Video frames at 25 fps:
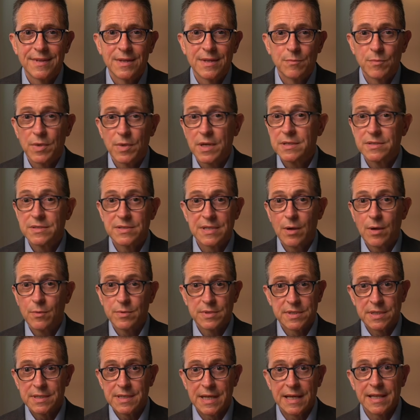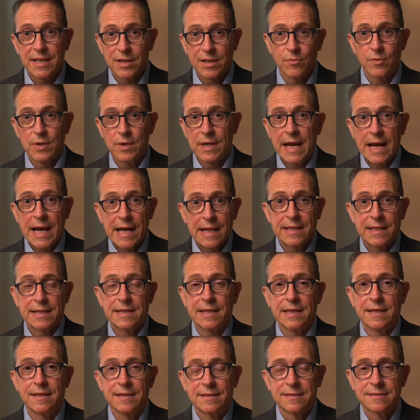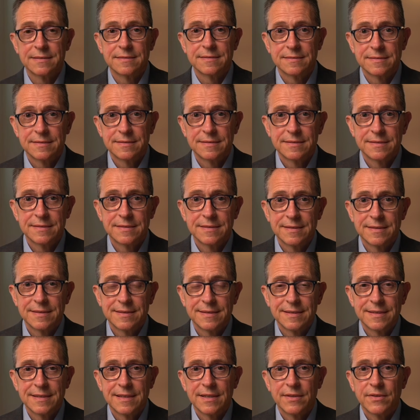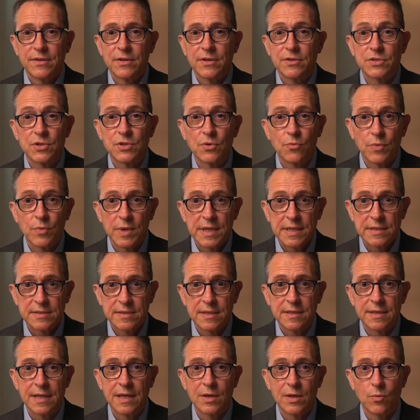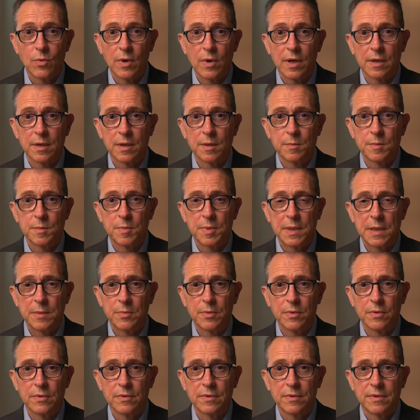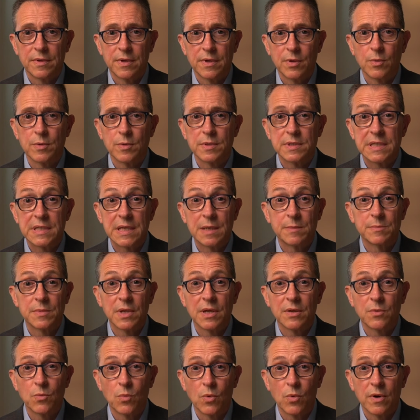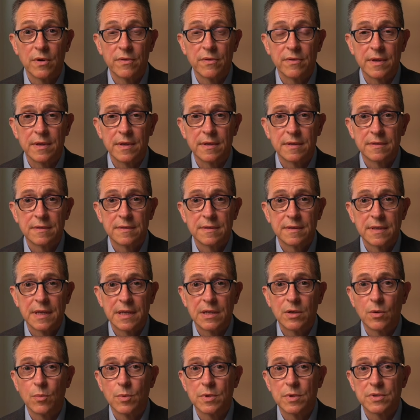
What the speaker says: Because that was a daily reality. There's a reason he welcomed people who were deemed unworthy and who were